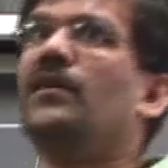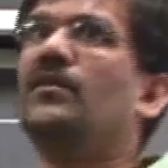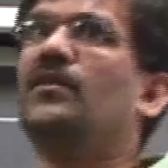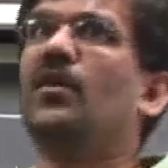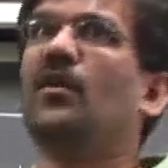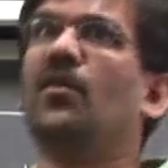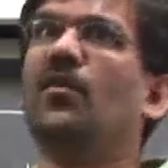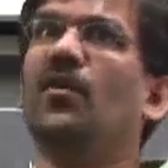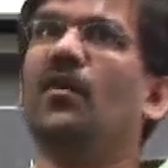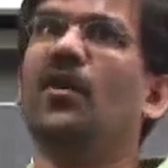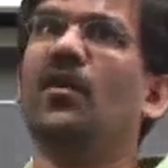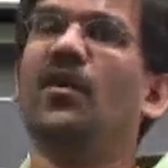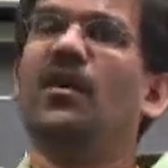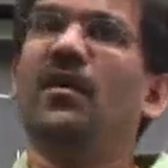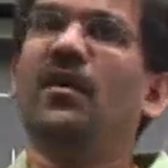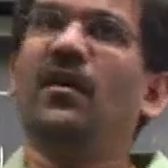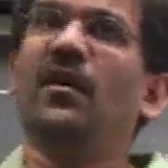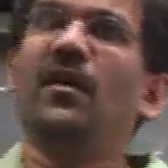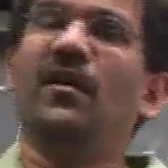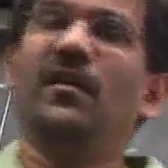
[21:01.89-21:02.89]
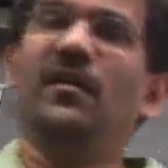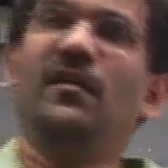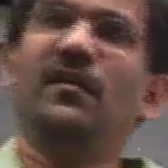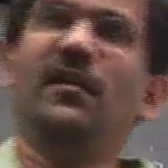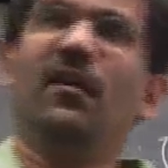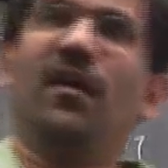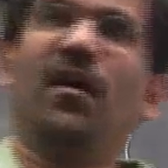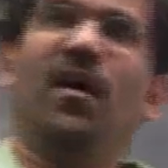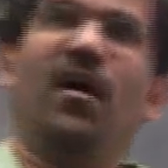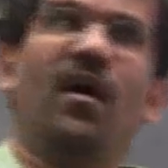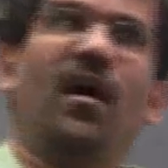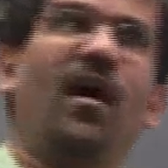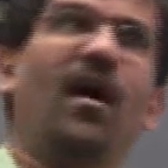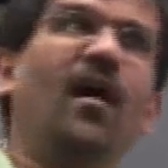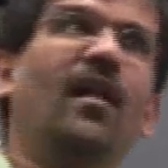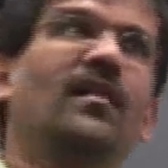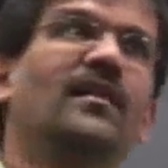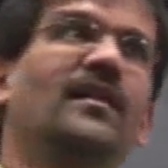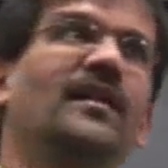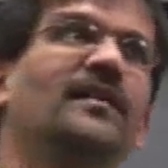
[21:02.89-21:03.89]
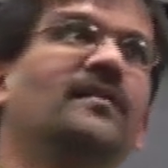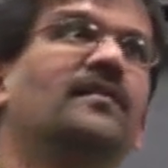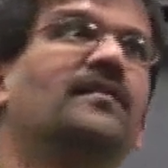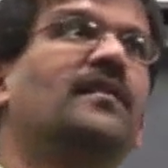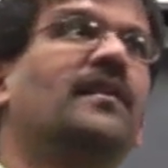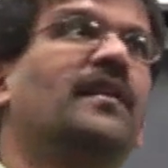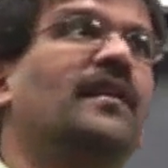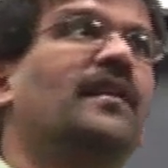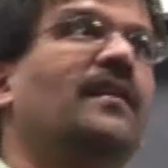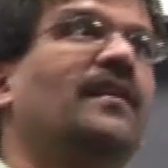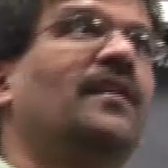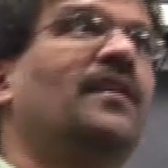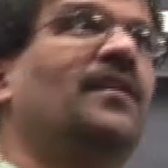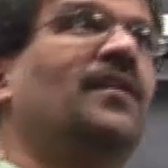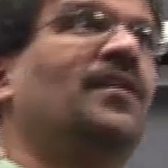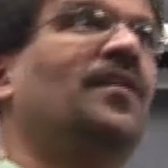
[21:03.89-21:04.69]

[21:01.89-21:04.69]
So all these three